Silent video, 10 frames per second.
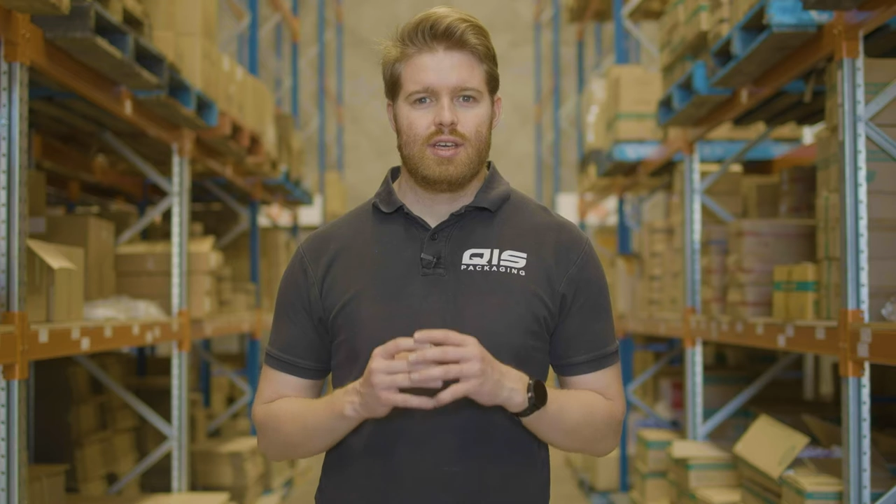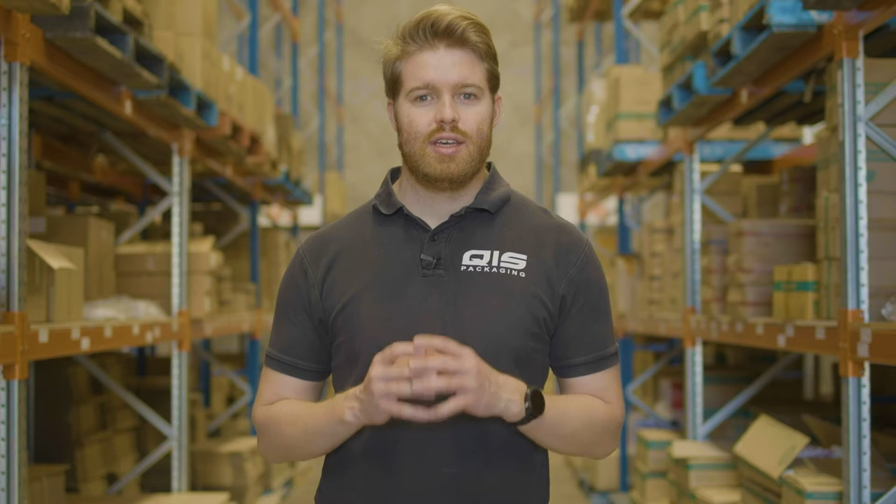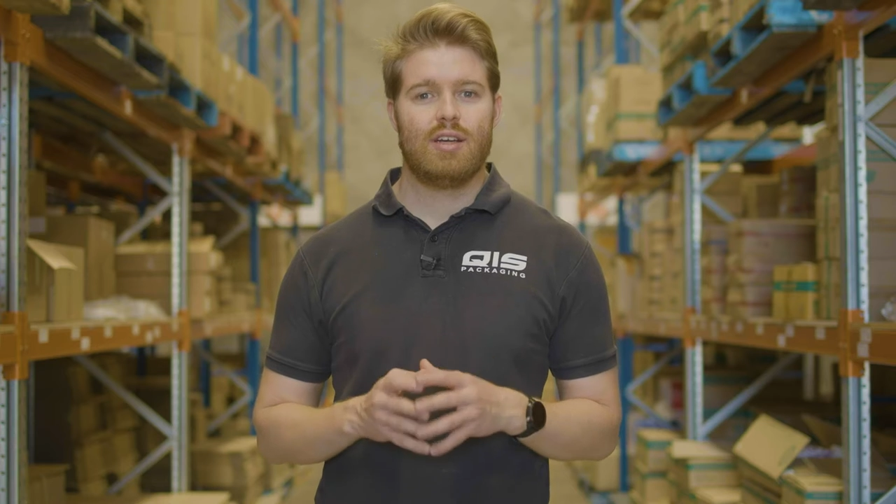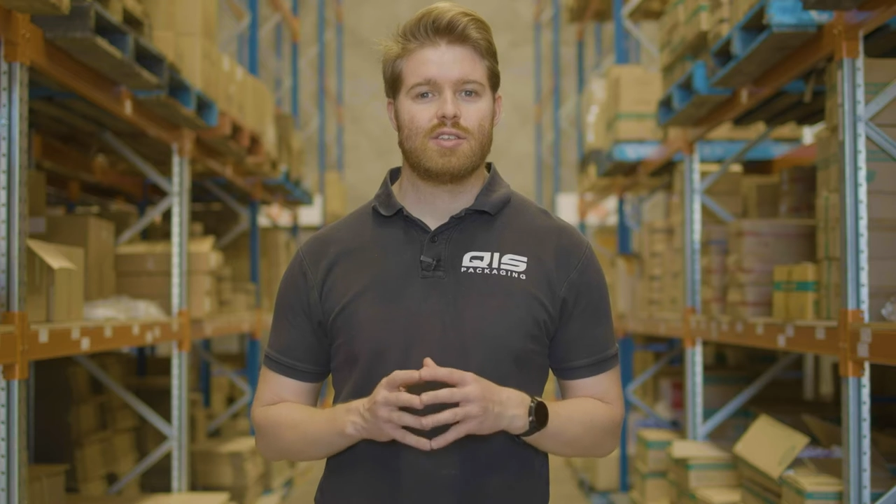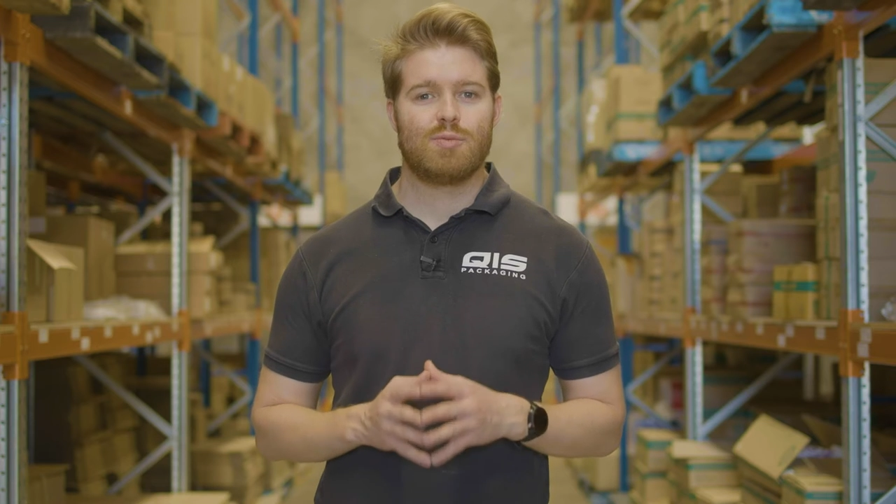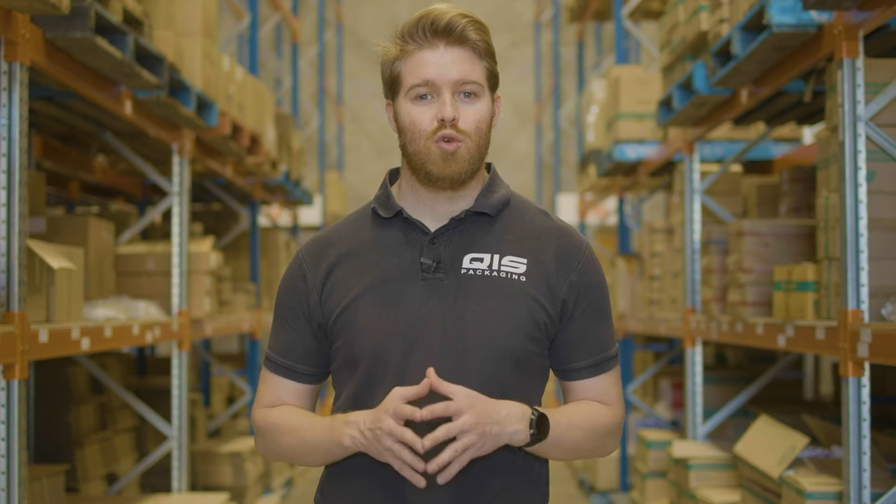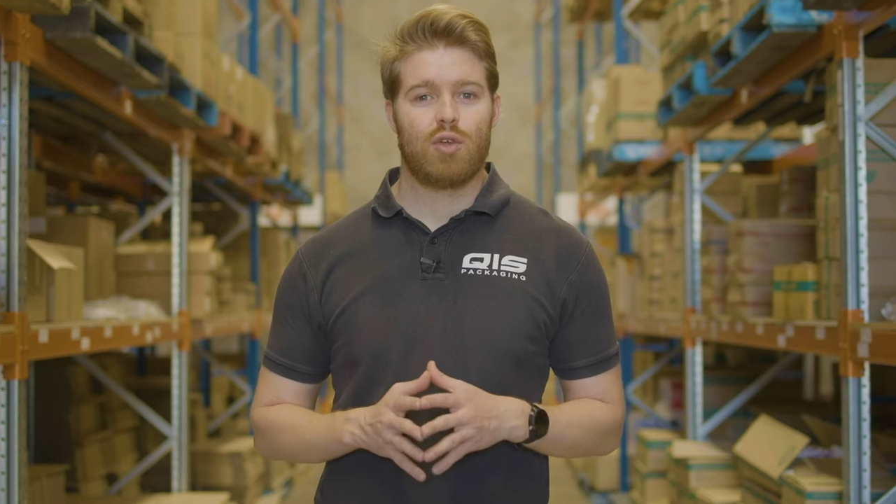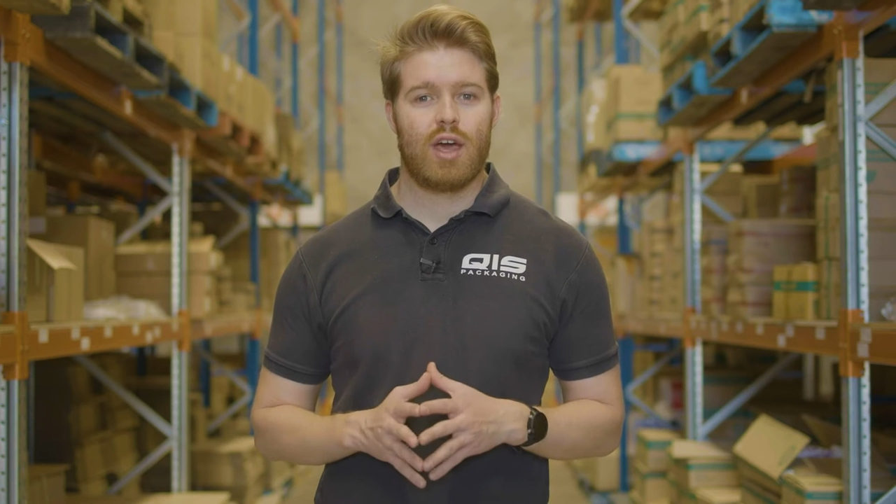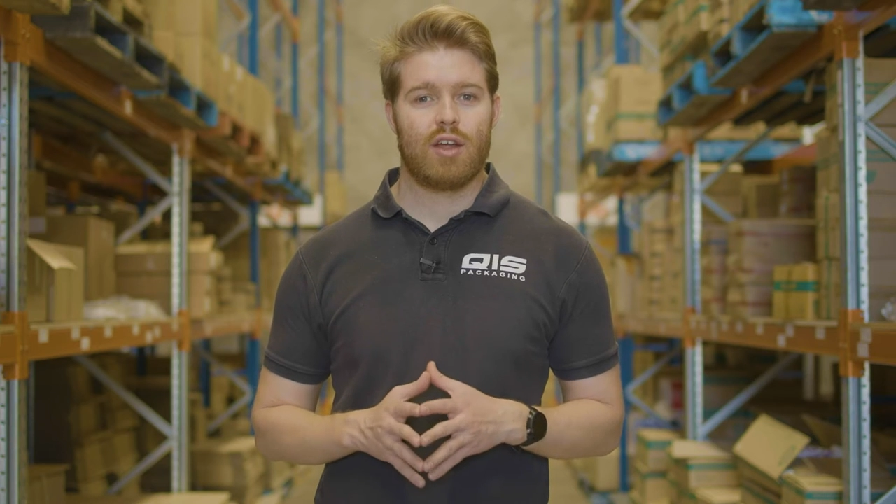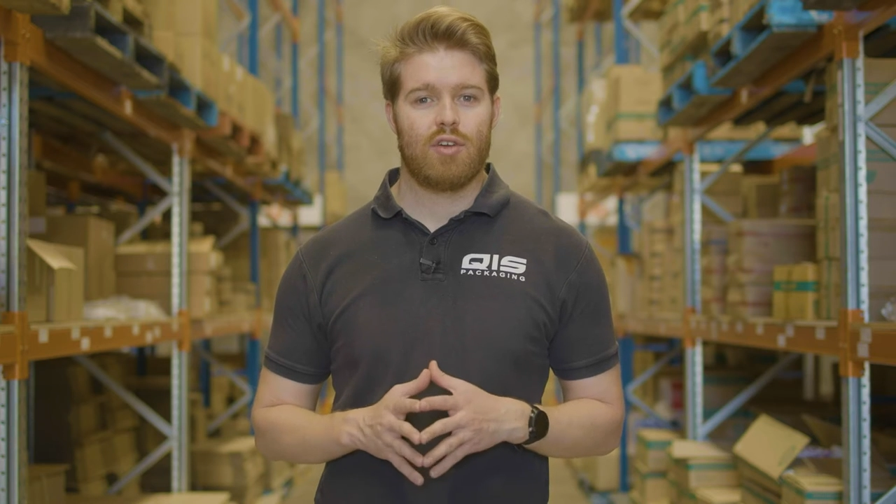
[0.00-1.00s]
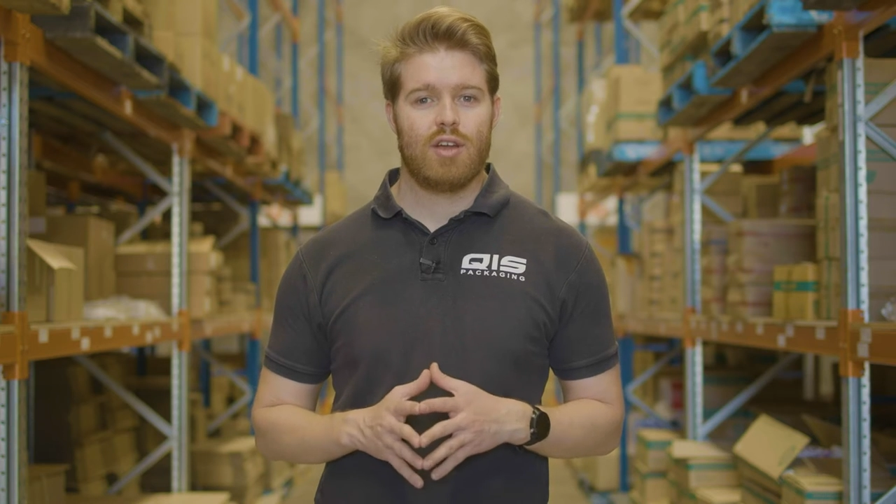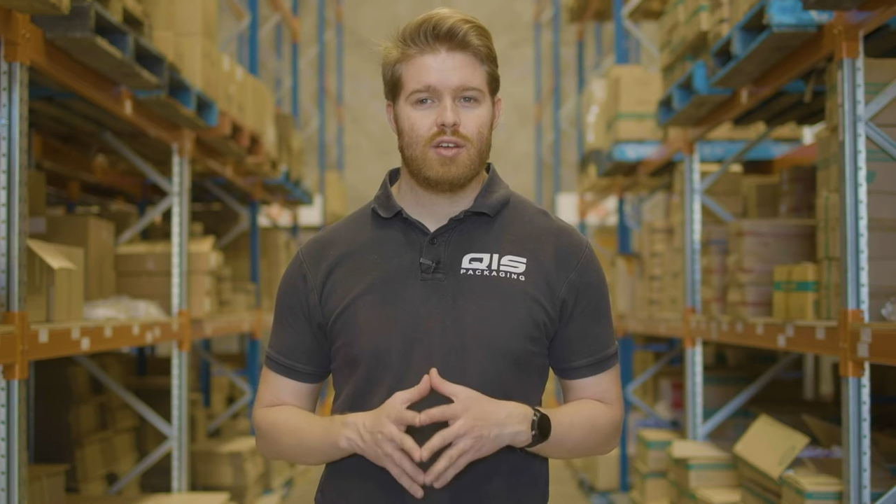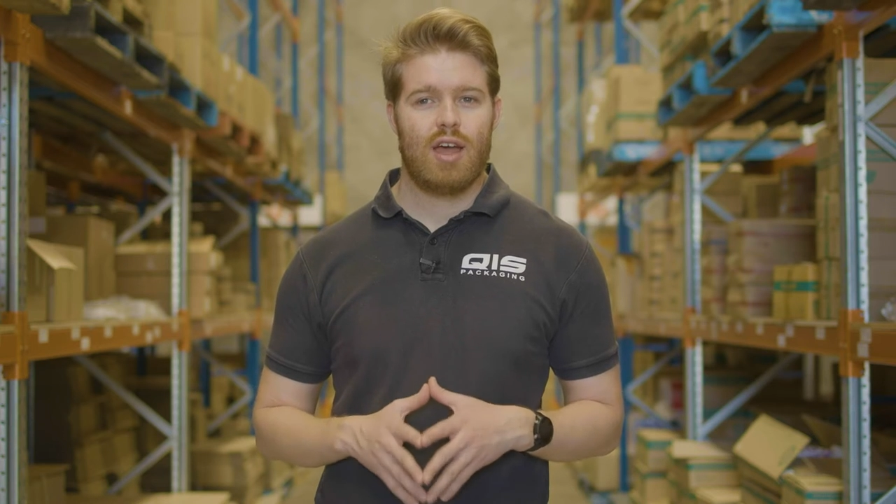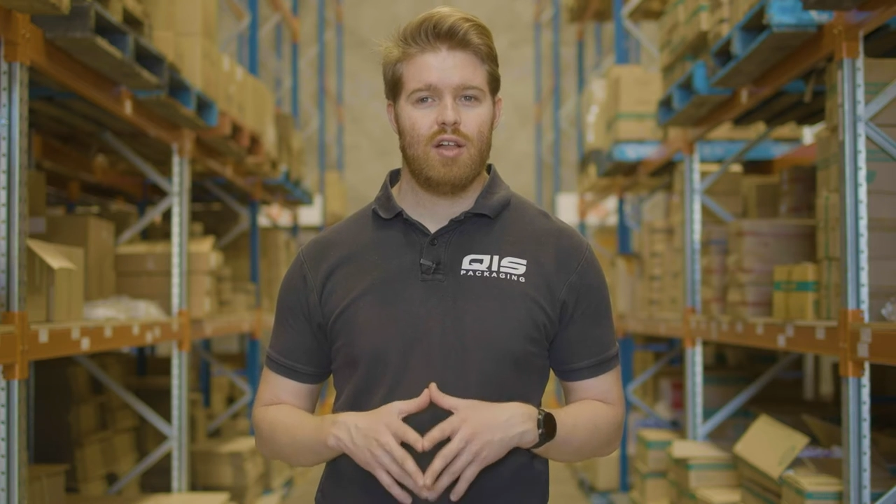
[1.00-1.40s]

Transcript: In our small category,